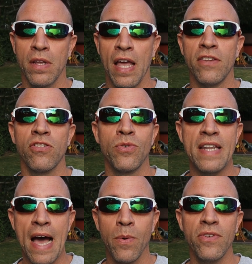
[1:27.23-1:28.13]
And so
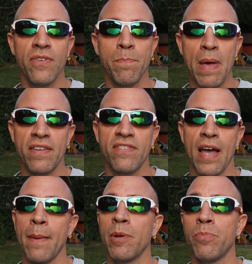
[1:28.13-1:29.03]
now is the best
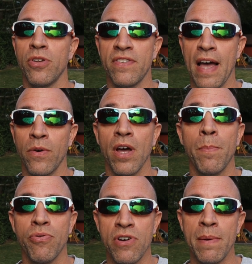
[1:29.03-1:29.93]
time to put down a
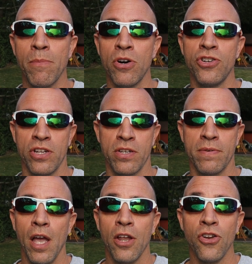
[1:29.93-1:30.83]
pre-emergent.
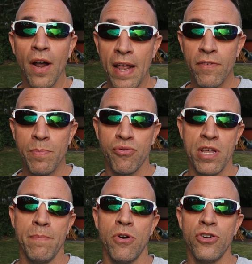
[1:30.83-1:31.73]
Not every
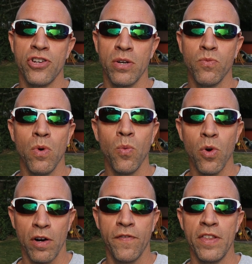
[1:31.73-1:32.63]
pre-emergent will
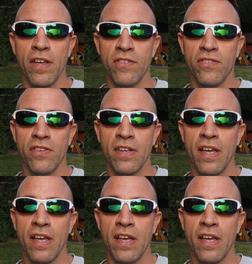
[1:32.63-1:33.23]
work for this.